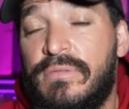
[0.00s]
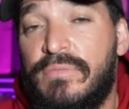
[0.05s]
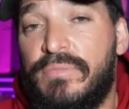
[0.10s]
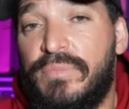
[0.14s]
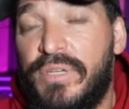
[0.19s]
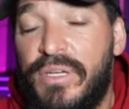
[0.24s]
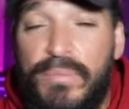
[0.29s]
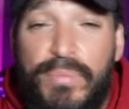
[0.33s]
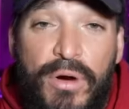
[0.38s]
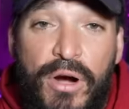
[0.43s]

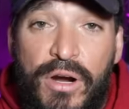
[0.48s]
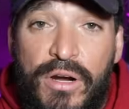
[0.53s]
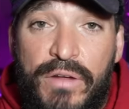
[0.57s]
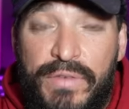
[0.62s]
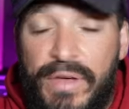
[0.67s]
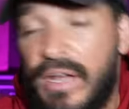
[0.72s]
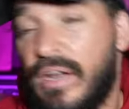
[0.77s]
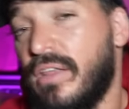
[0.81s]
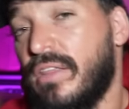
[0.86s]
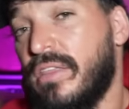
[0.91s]
be a part
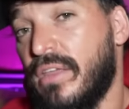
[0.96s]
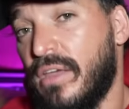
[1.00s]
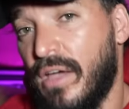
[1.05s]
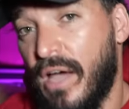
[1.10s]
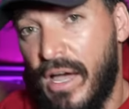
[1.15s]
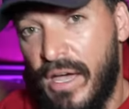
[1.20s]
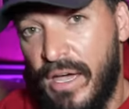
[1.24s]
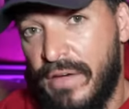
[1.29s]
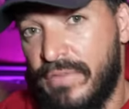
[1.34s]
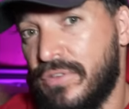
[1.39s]
of anything
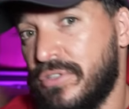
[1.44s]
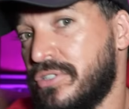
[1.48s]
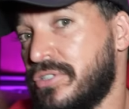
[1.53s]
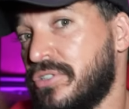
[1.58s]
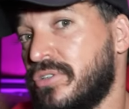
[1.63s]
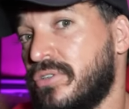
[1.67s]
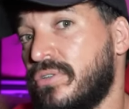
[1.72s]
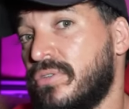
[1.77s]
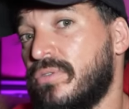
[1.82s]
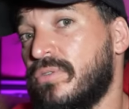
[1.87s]
I ever
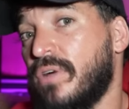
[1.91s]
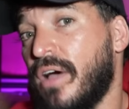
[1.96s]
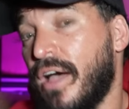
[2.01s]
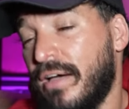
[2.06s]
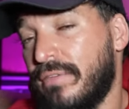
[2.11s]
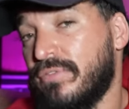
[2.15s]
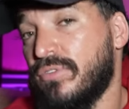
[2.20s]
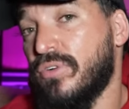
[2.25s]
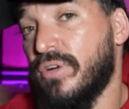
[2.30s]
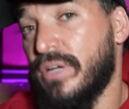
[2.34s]
do
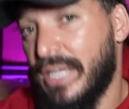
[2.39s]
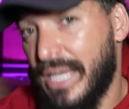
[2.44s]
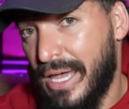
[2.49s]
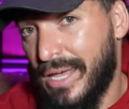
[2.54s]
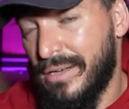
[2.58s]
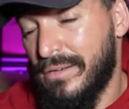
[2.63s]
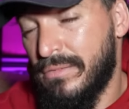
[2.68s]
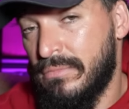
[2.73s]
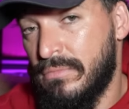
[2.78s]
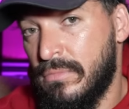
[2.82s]
ever
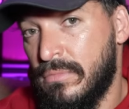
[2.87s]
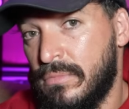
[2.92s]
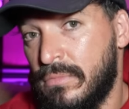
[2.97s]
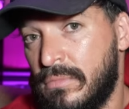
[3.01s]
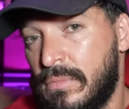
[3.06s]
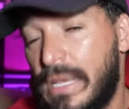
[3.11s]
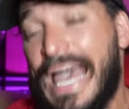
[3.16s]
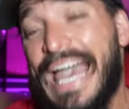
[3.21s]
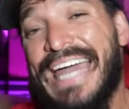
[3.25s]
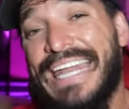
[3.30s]
again.
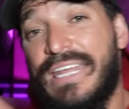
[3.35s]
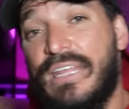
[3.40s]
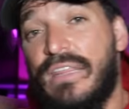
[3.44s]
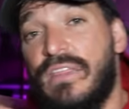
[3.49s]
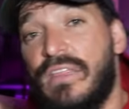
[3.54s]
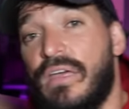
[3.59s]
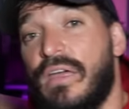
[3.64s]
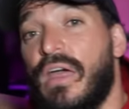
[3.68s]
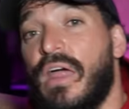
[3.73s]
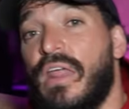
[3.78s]

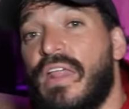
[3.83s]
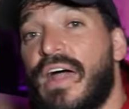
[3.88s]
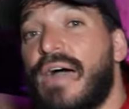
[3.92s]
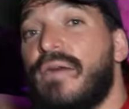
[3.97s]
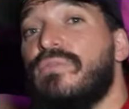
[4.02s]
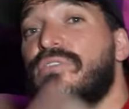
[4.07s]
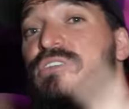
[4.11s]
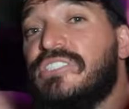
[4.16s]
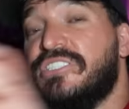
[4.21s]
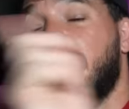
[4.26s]
Anything
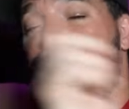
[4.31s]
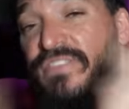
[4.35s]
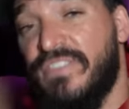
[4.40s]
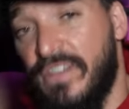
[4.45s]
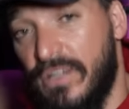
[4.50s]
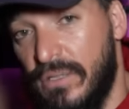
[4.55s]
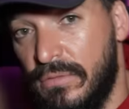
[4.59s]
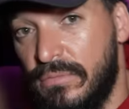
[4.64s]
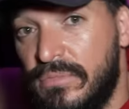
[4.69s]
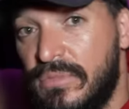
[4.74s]
that was
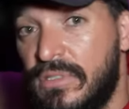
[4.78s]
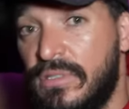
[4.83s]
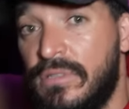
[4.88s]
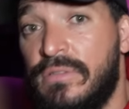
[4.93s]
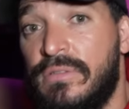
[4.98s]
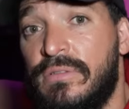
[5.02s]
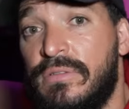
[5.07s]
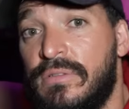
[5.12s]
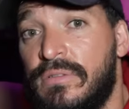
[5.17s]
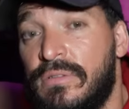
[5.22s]
filmed
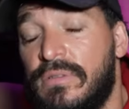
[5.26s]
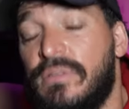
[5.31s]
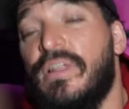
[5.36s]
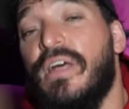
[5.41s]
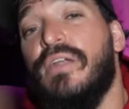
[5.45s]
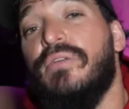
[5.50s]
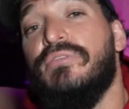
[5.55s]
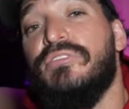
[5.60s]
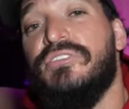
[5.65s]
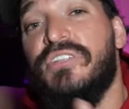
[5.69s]

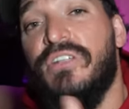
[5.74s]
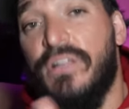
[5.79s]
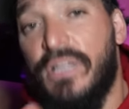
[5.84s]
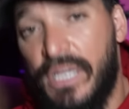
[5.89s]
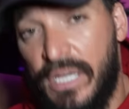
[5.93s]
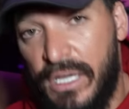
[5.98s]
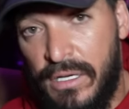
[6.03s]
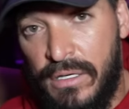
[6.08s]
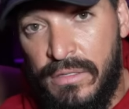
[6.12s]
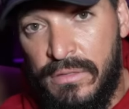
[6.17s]
that he was still
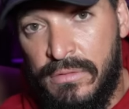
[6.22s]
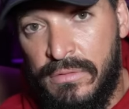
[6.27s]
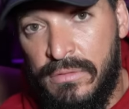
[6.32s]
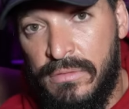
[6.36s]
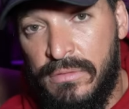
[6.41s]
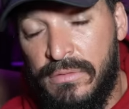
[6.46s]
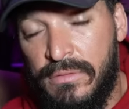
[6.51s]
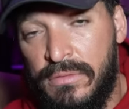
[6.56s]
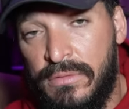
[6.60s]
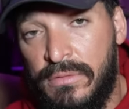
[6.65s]
in,
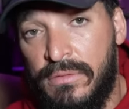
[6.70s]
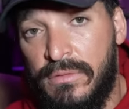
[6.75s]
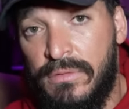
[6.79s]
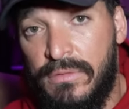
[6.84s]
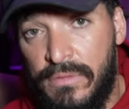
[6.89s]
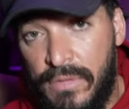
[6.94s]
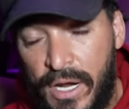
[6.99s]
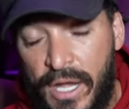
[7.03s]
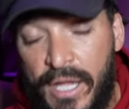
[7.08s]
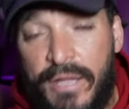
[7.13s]

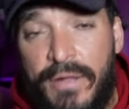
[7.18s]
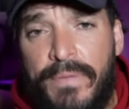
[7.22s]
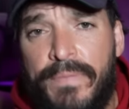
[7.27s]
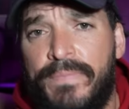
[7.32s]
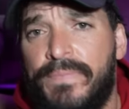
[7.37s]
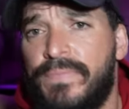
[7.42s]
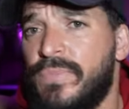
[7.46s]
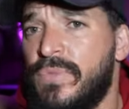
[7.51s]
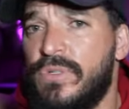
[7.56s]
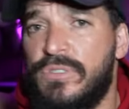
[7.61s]
right?
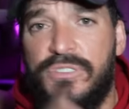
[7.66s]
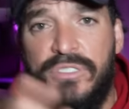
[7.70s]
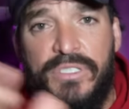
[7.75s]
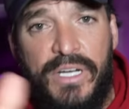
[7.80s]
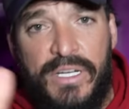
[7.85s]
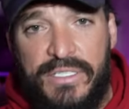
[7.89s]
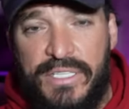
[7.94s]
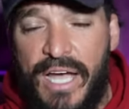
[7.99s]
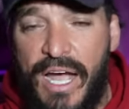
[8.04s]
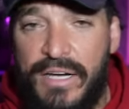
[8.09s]
He'll still
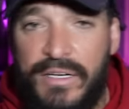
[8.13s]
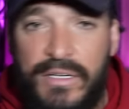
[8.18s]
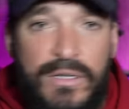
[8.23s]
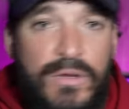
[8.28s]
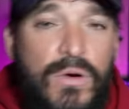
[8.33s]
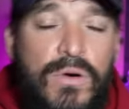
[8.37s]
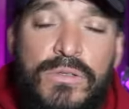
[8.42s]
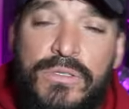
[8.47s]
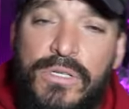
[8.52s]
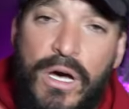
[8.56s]
get tagged
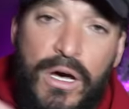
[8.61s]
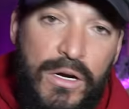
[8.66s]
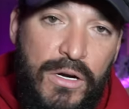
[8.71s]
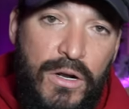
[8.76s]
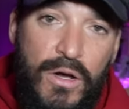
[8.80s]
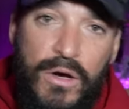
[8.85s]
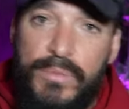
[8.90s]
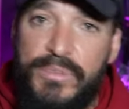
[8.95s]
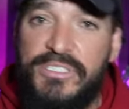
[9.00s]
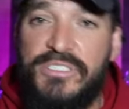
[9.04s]
in old
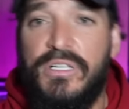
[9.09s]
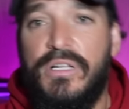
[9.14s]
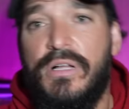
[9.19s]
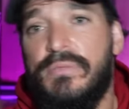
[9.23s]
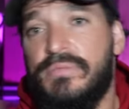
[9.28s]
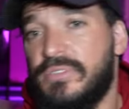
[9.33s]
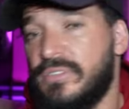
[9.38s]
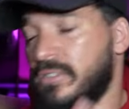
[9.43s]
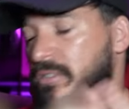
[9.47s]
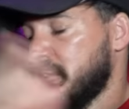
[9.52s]
Haunted Homies
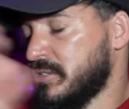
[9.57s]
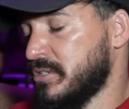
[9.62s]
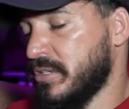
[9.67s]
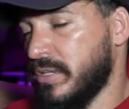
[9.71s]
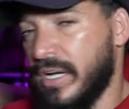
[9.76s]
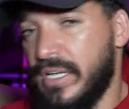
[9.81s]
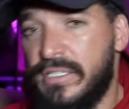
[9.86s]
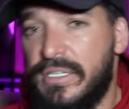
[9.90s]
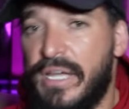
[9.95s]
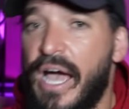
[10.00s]
clips. He'll
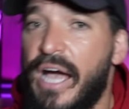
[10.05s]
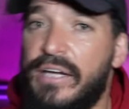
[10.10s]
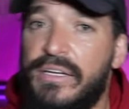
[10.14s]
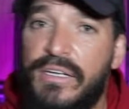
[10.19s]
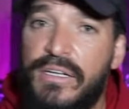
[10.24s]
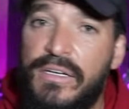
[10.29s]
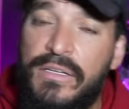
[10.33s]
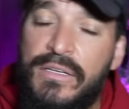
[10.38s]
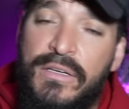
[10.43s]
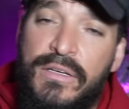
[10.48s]
still get tagged
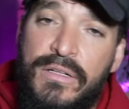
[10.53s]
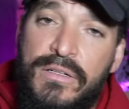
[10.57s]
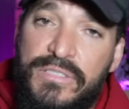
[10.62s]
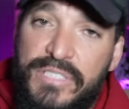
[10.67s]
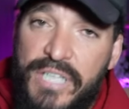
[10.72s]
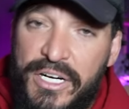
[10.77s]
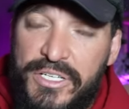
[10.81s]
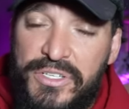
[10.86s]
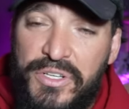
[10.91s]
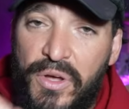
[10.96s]
in.
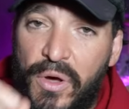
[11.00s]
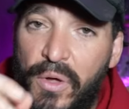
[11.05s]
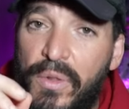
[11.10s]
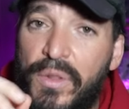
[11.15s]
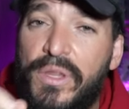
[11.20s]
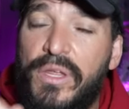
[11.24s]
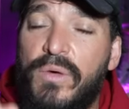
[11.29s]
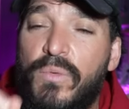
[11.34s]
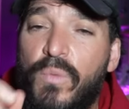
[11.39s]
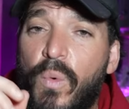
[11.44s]
There's actually
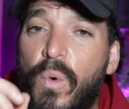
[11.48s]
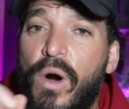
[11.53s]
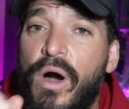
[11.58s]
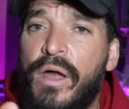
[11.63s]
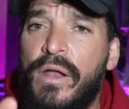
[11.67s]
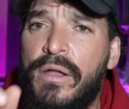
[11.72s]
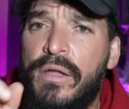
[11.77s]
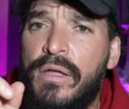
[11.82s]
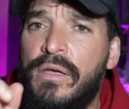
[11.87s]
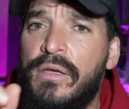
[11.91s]
only
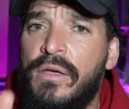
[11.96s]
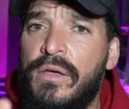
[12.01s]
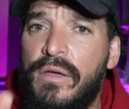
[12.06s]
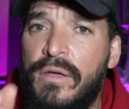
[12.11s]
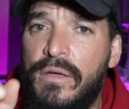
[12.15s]
one